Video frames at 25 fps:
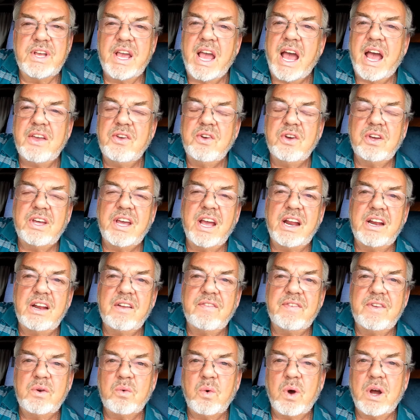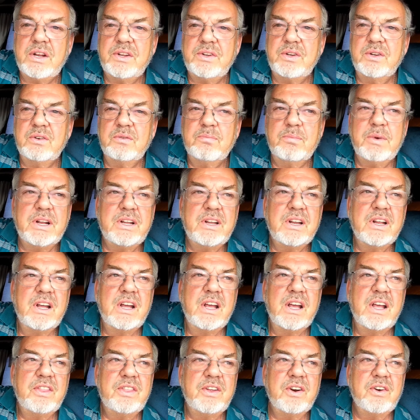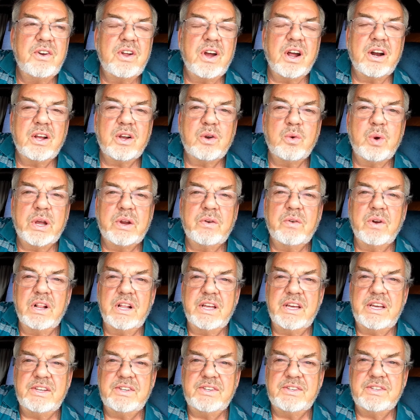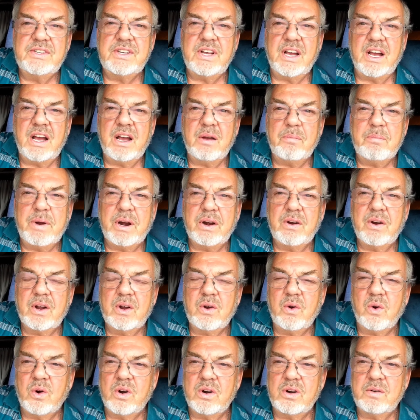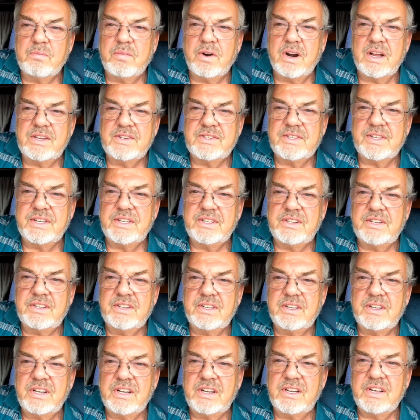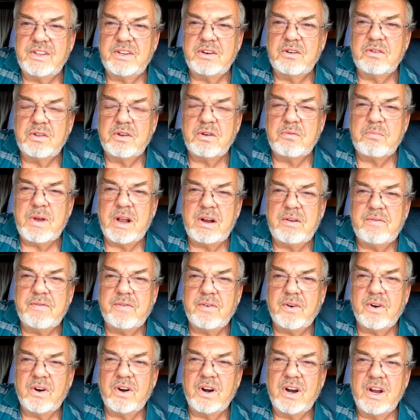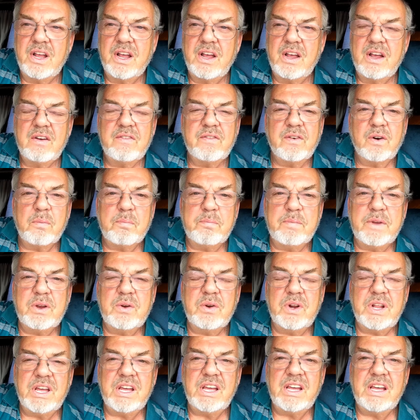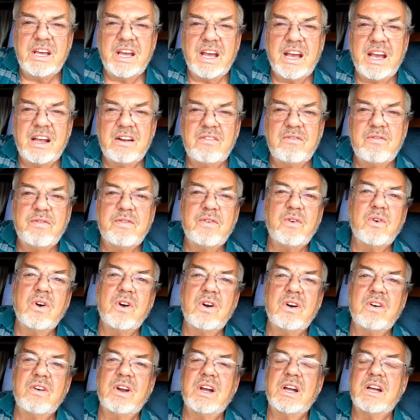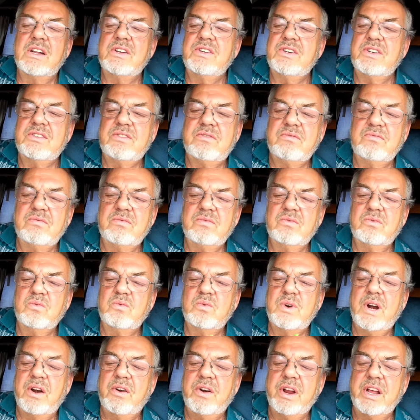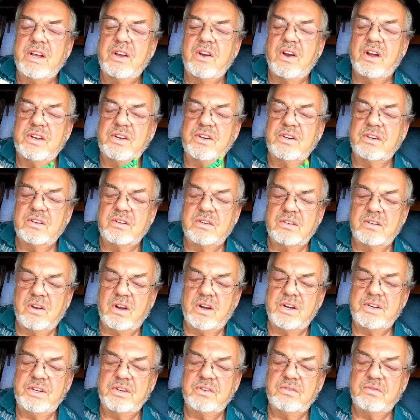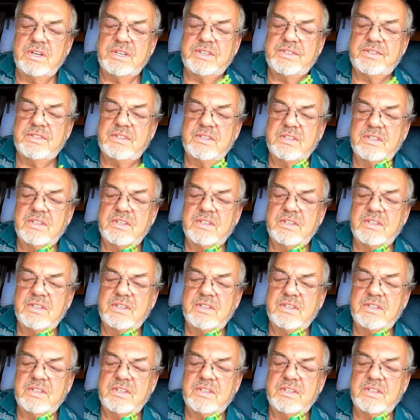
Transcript: Yeah, you can if you want to, but they're not a quick release paracord bracelet. They're meant for beauty and for just wearing on your wrist.